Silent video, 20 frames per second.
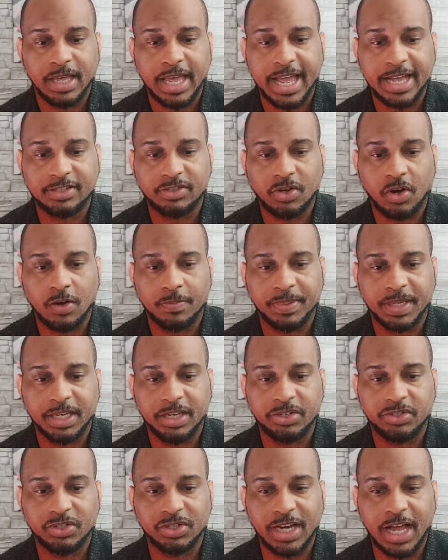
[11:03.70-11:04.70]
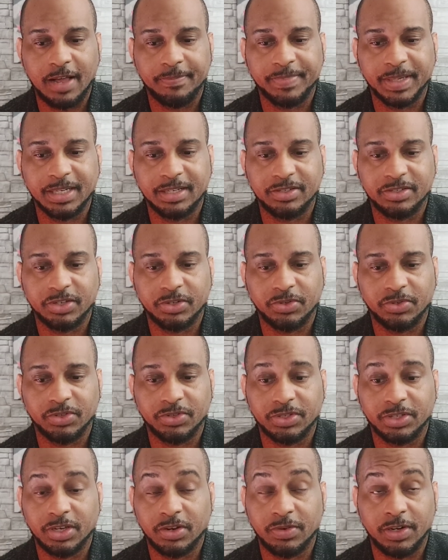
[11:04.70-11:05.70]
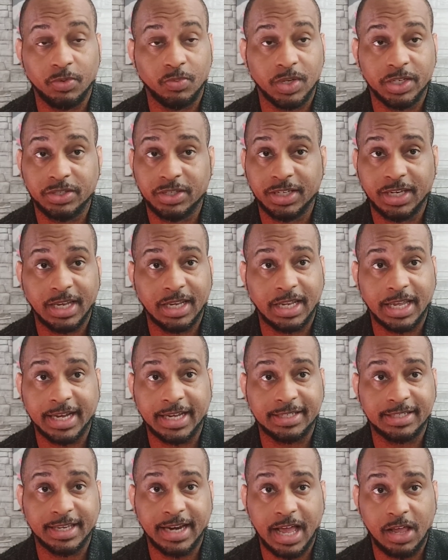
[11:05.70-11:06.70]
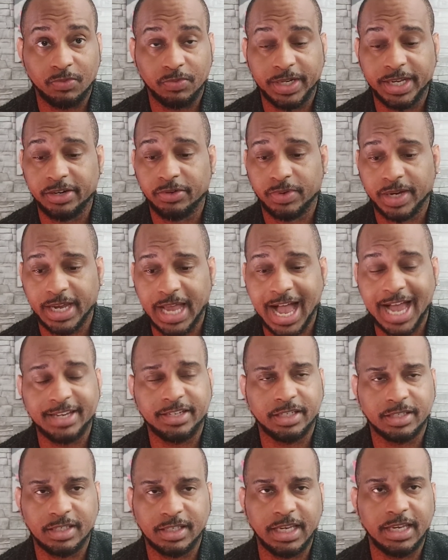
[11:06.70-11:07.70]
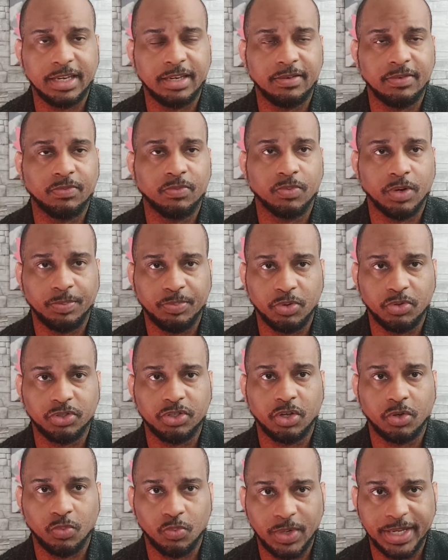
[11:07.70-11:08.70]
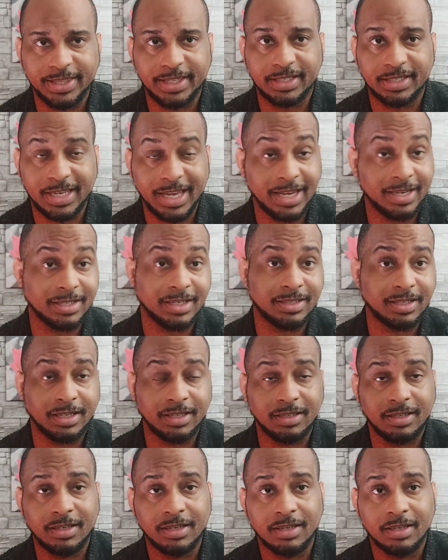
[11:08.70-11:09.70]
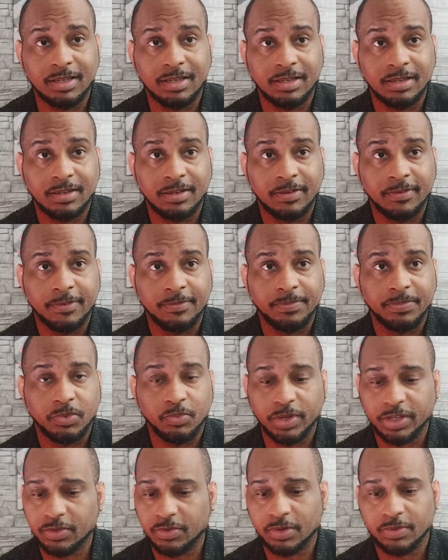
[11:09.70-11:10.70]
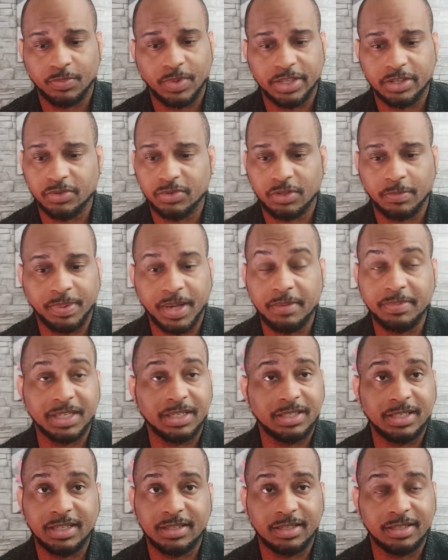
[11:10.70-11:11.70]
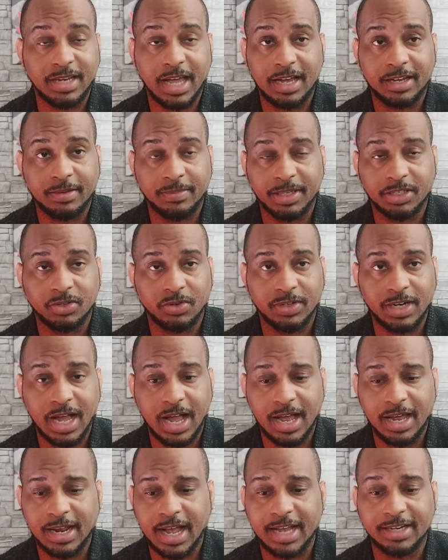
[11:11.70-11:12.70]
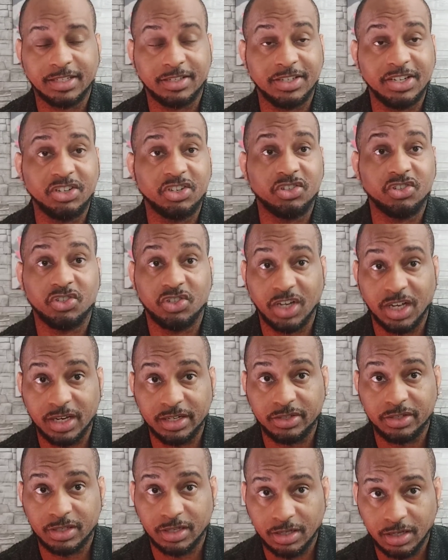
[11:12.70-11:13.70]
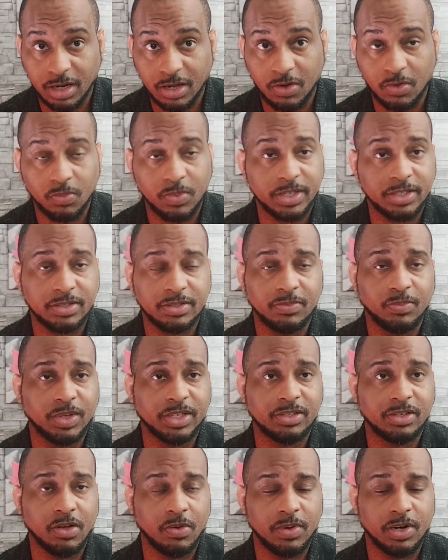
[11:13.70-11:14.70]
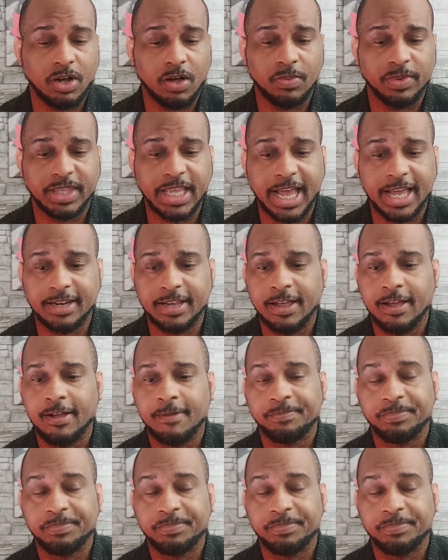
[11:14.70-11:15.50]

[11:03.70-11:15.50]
XRP should not be considered a security. Once again, like I said, I'll reiterate, I just need Ripple to win this case. That's it. Whether, whether the public sees the documents or not, I just need a judge to know what's, what's going on with that.